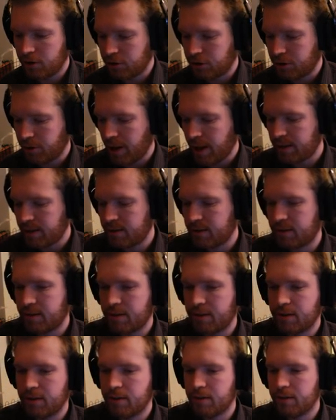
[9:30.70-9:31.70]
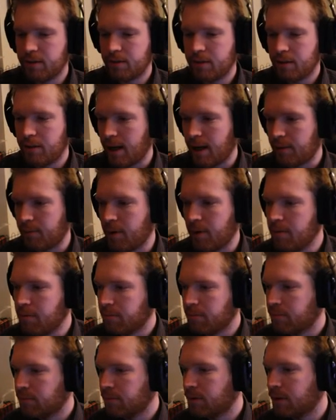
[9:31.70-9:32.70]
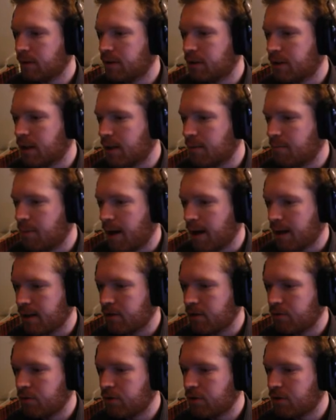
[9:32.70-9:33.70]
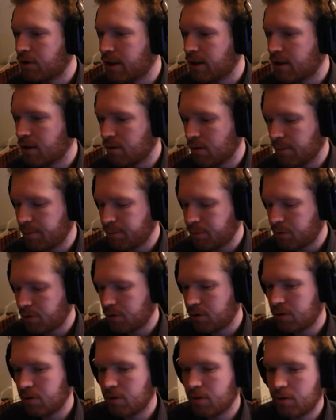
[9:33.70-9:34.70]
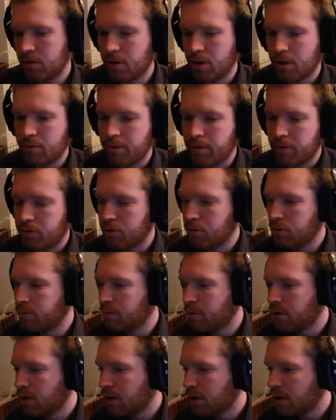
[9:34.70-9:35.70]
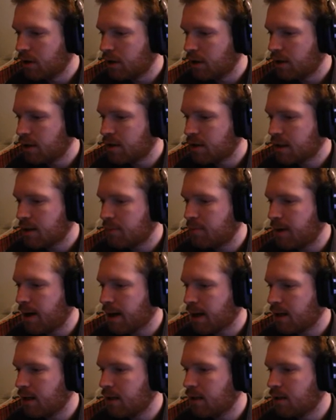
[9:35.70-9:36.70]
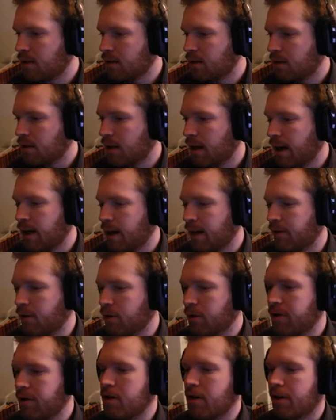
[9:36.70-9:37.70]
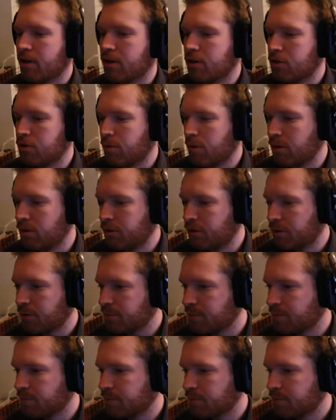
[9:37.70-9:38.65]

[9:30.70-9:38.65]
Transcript: So that's that one. Let's get back into the setting. Oops, not resume. Let's get back in and have a look at the other controls.